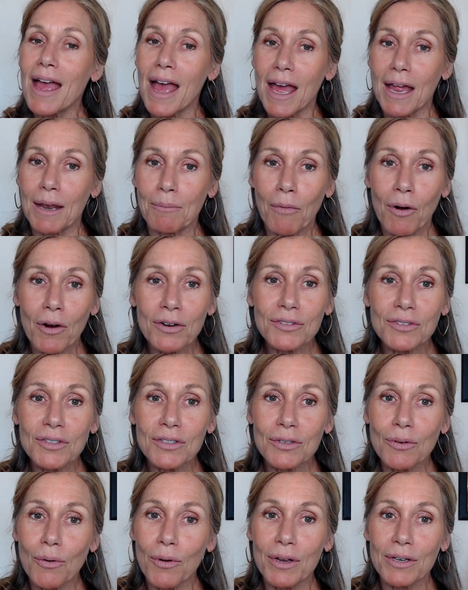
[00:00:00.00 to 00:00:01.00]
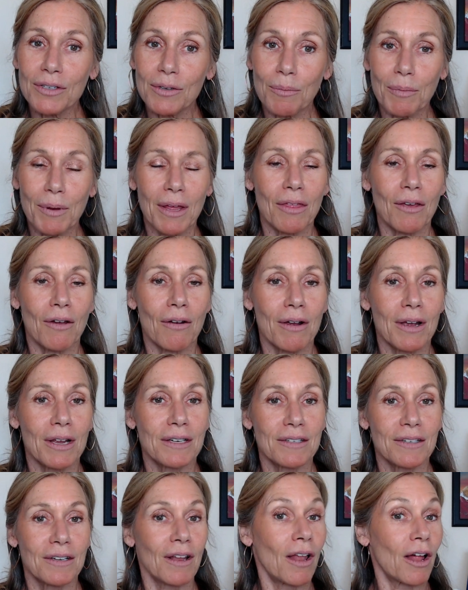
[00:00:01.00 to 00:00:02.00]
and Mars is going to be there
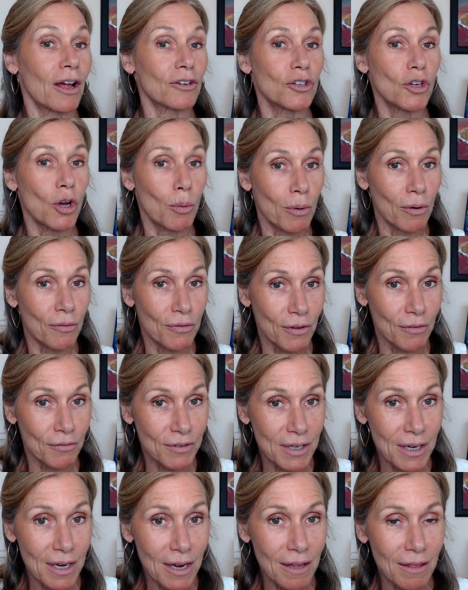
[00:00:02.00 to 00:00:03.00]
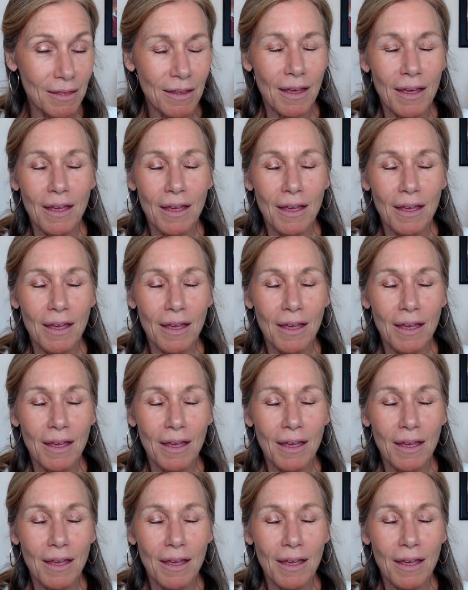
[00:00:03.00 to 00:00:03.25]
until October 15th.